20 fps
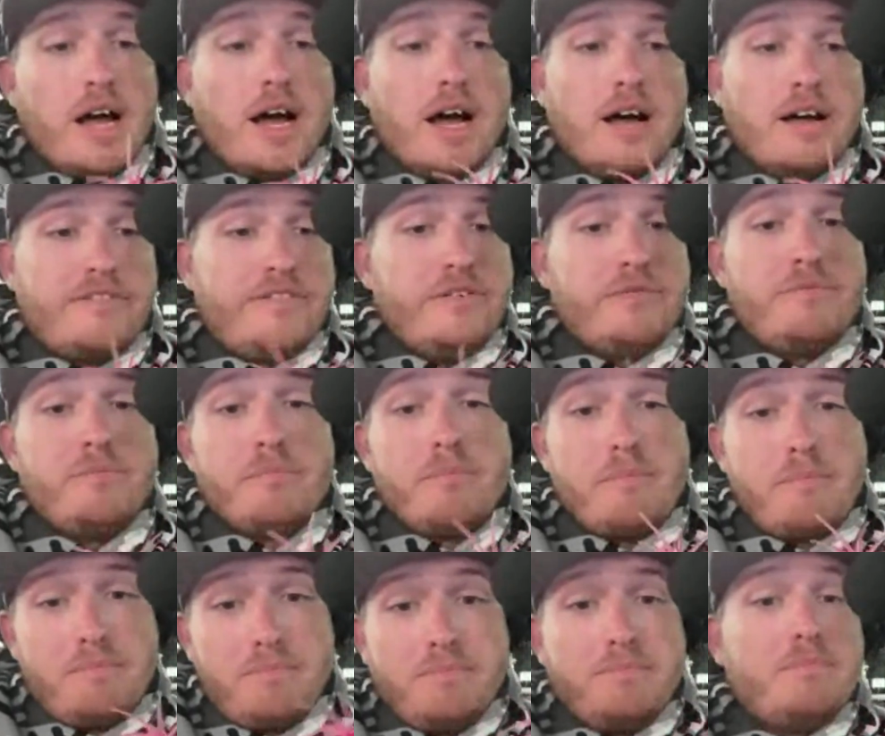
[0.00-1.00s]
If you've
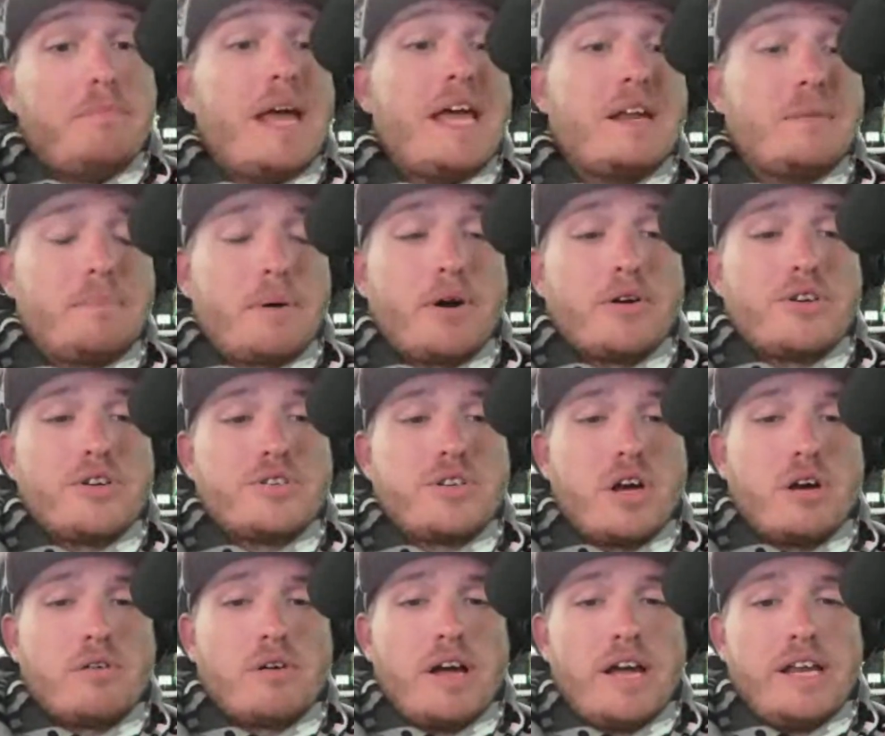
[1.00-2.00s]
made a purchase
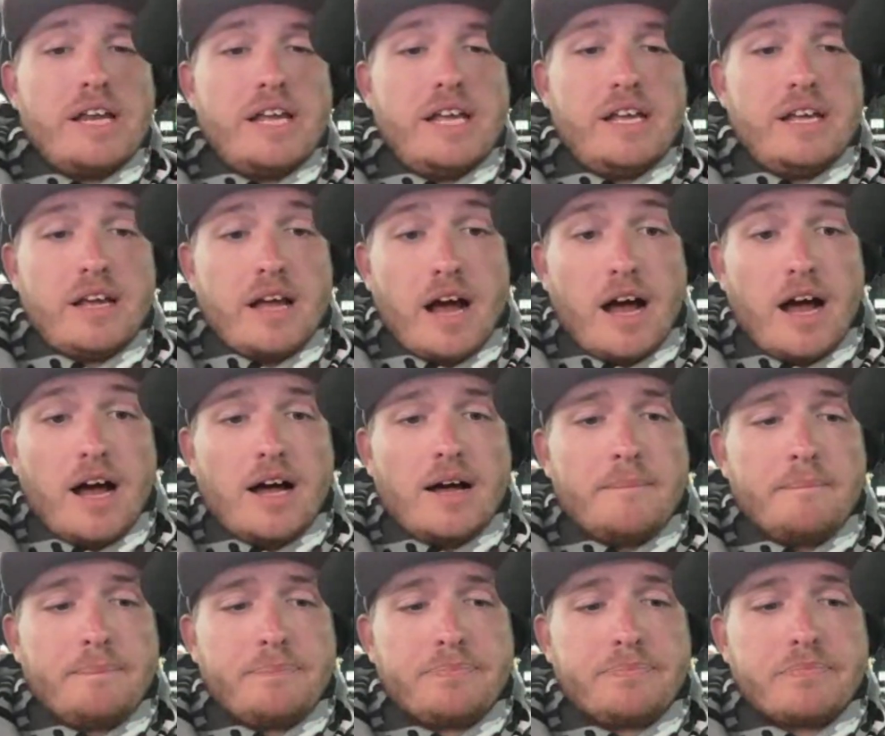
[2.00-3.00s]
already,
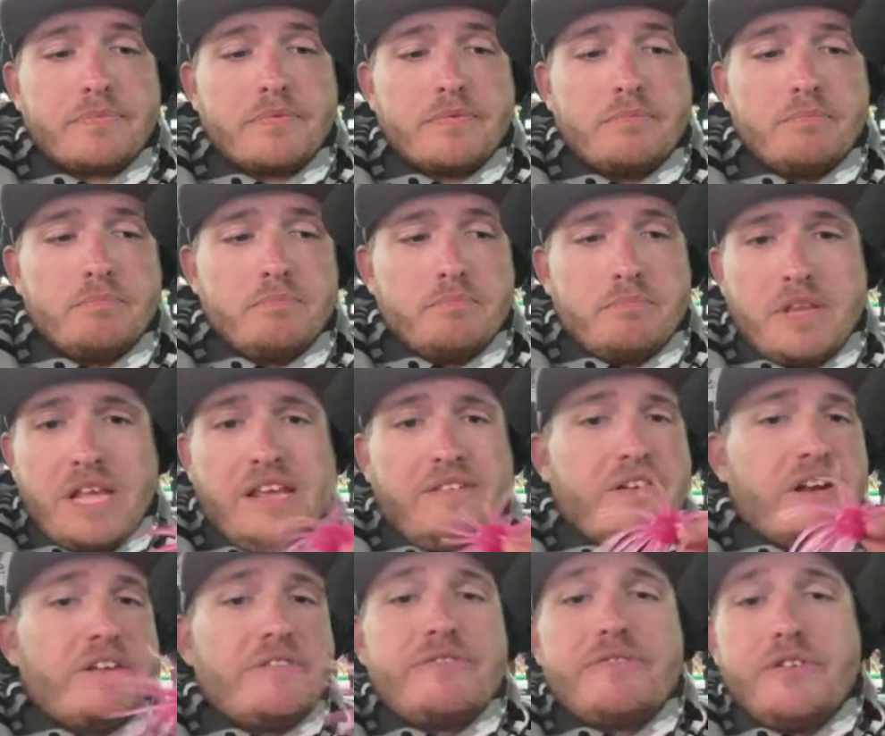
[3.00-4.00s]

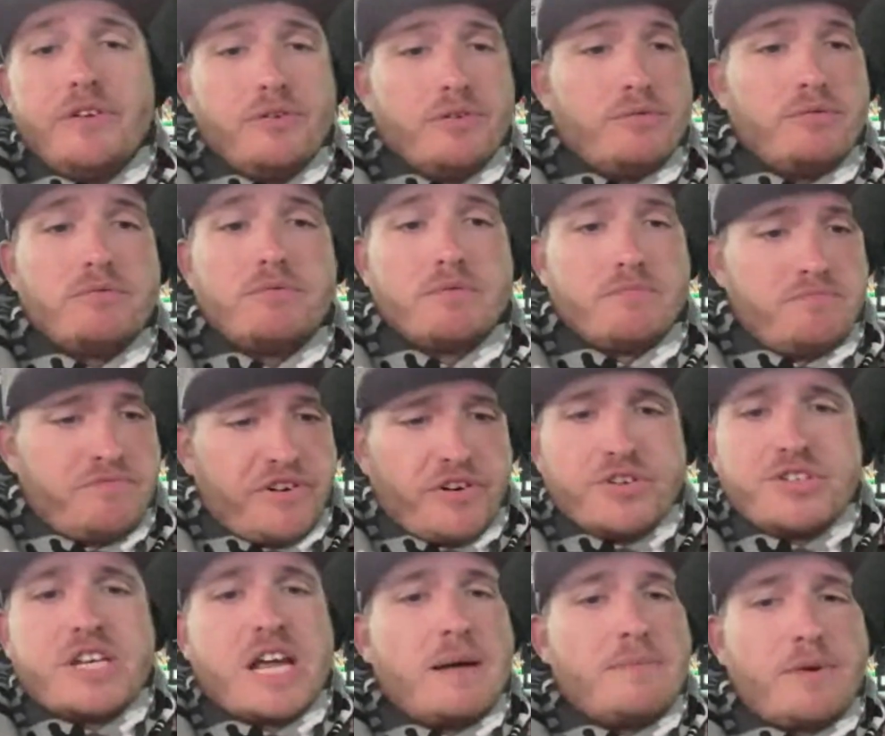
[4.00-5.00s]
even if you
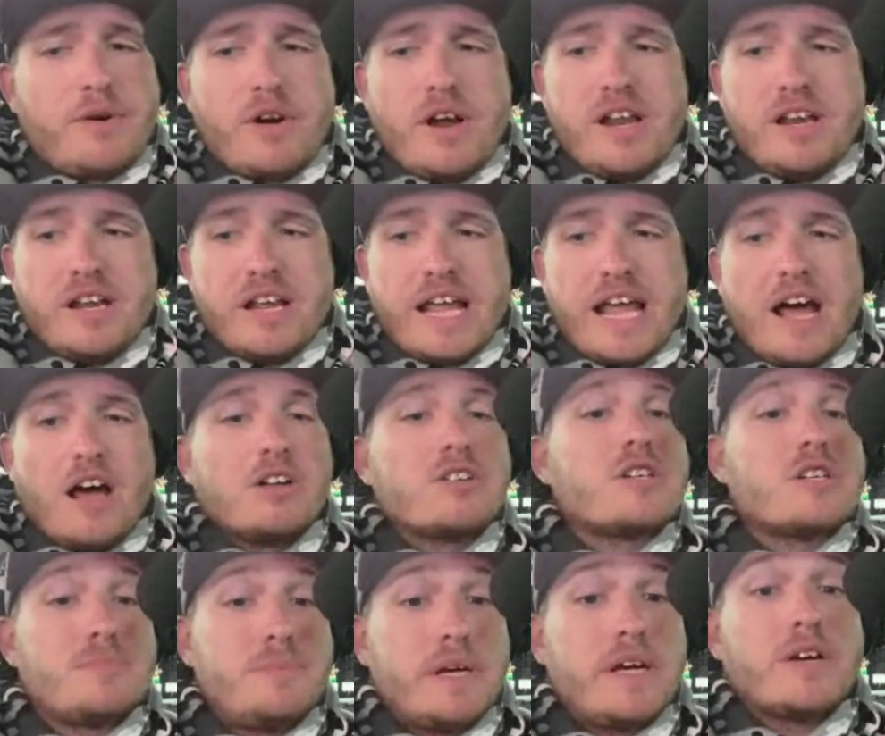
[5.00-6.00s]
first time create an
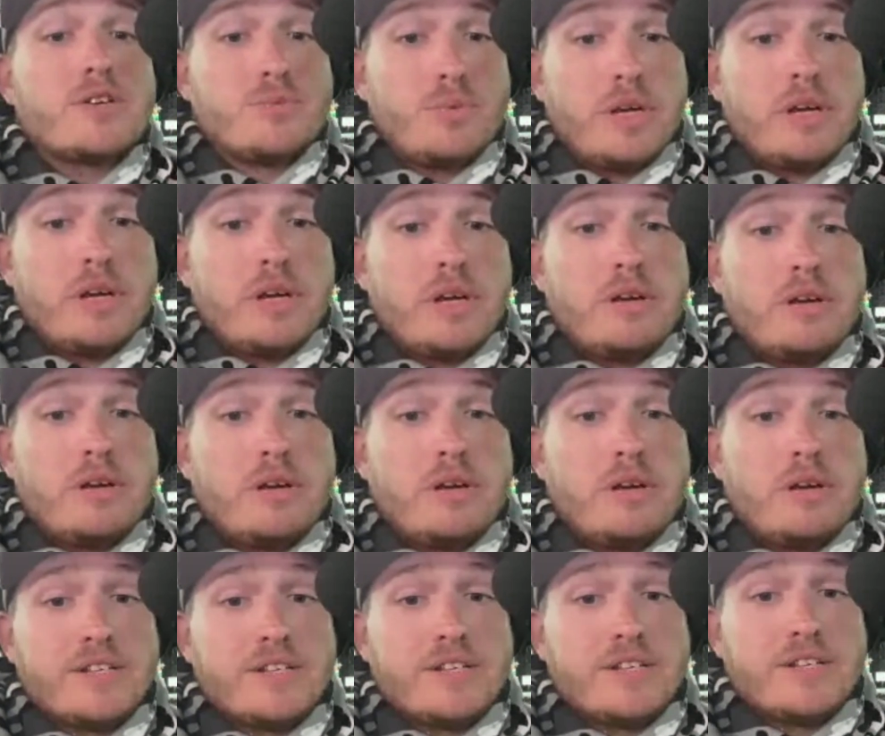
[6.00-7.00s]
account, just because we
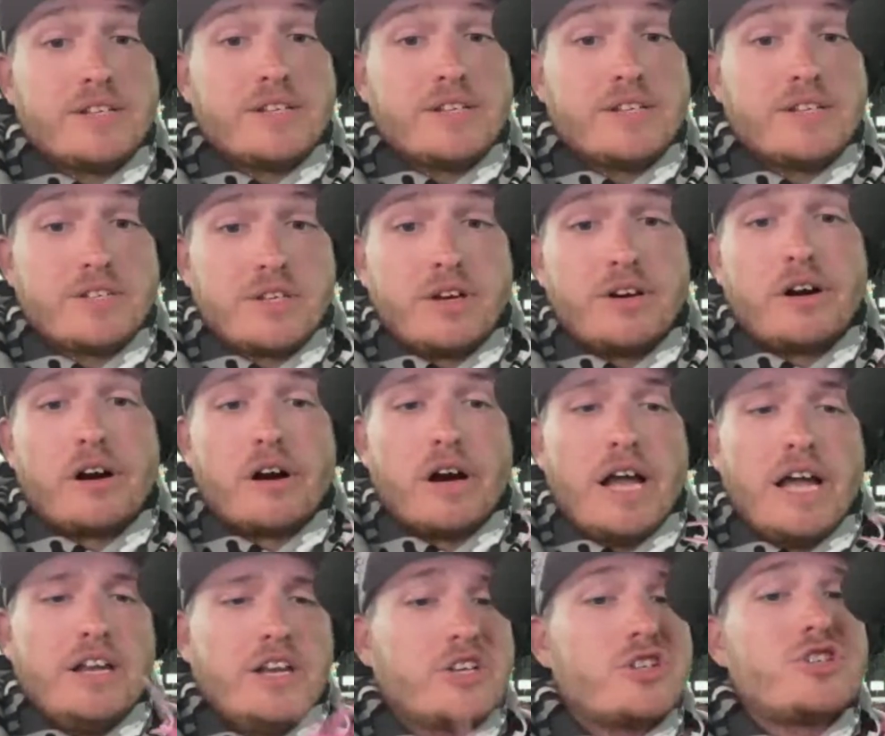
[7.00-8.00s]
just made this on our
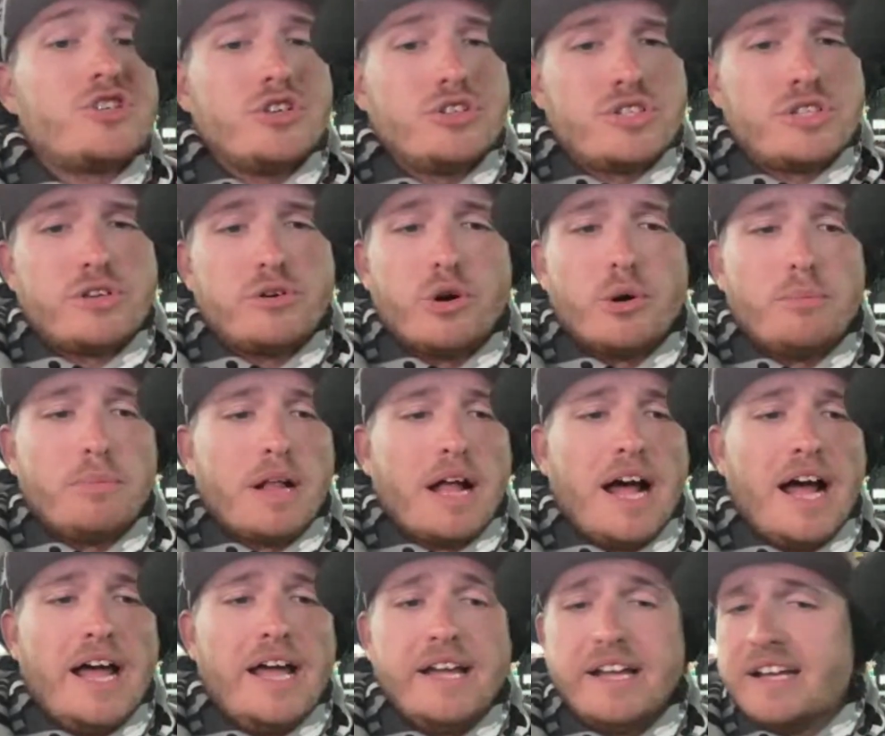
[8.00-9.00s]
end, it should still
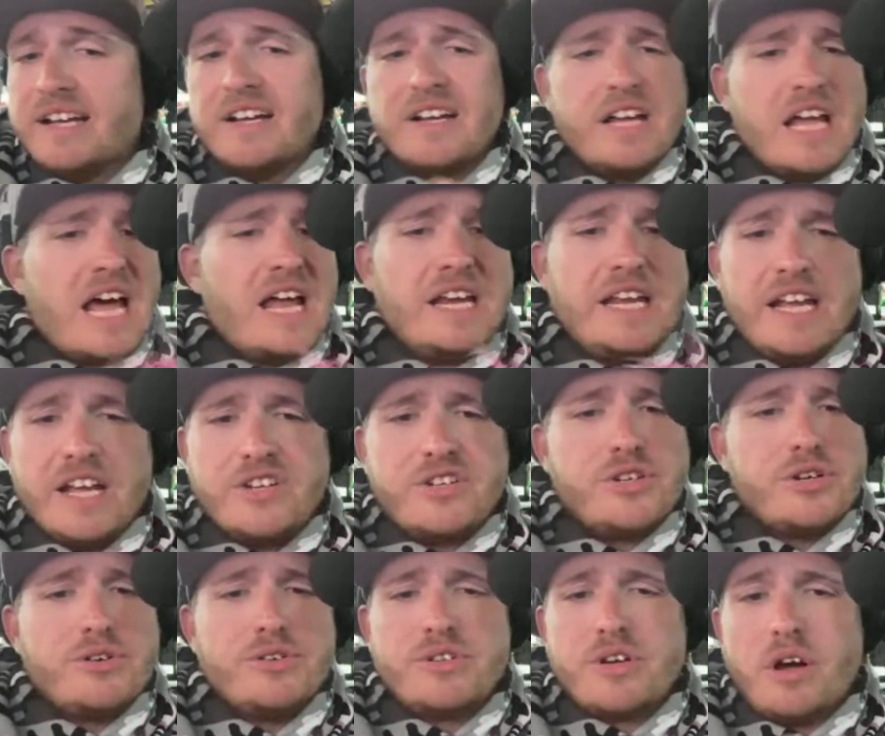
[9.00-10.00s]
apply. Any
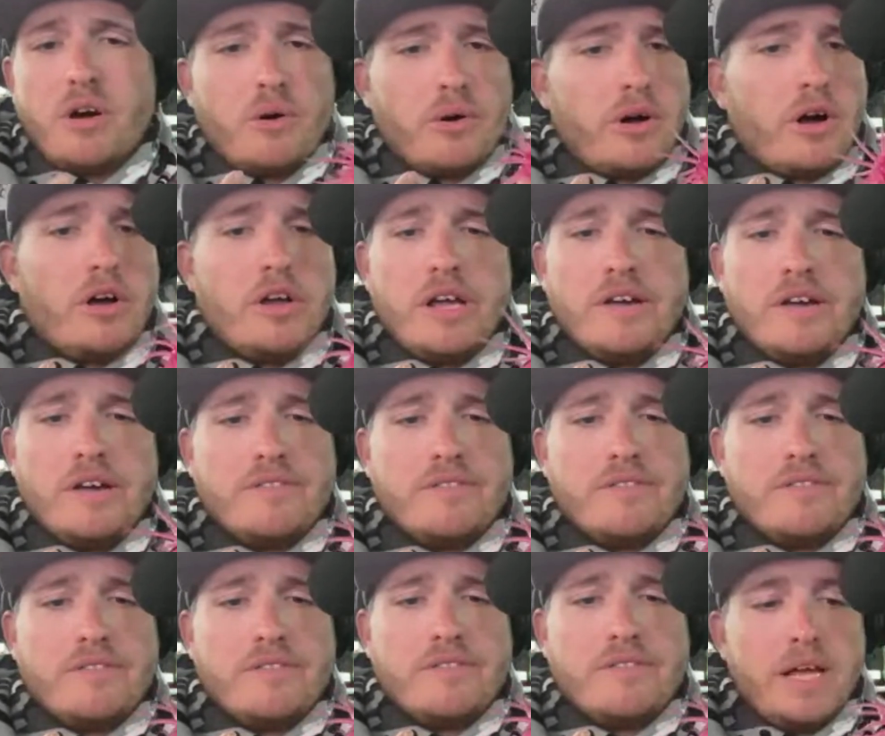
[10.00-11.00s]
issues, all you have to
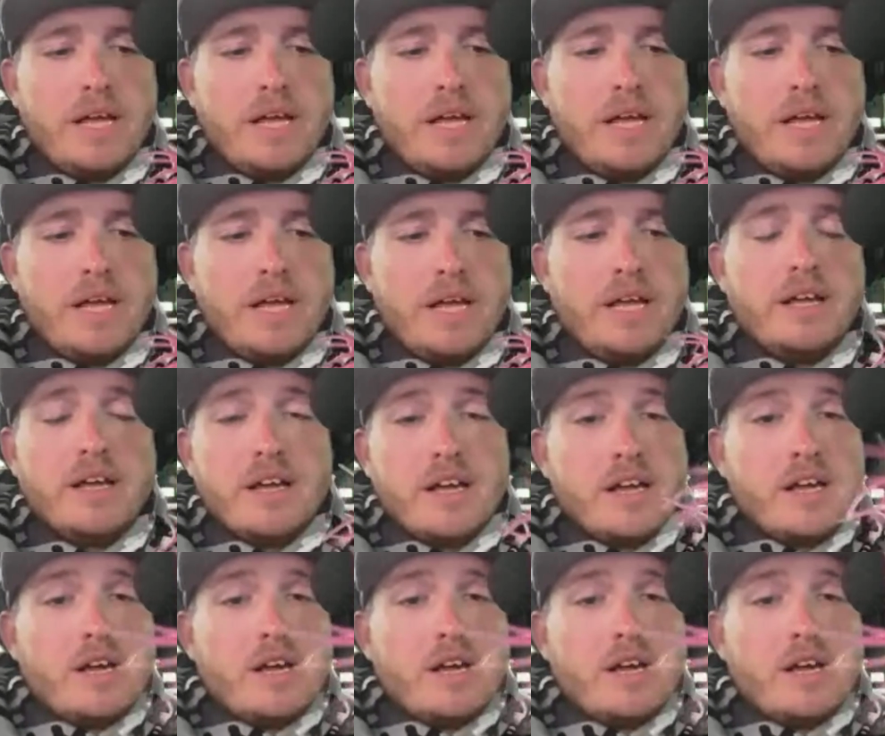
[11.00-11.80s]
do is get a hold of me.